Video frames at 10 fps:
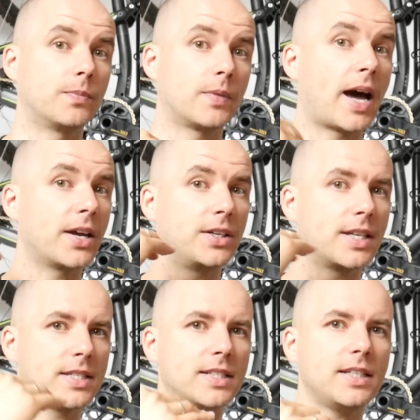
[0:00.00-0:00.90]
higher
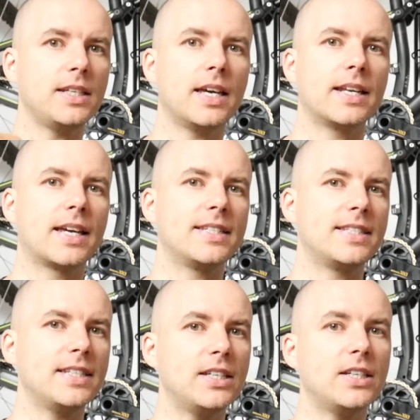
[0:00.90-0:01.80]
intensity, and I
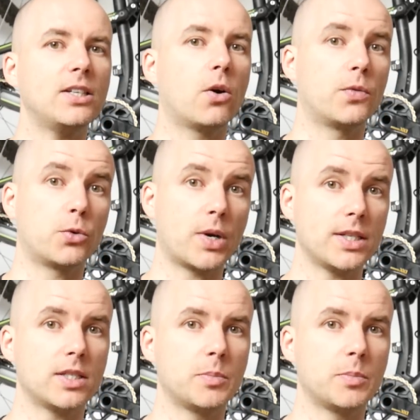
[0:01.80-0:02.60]
see on the races,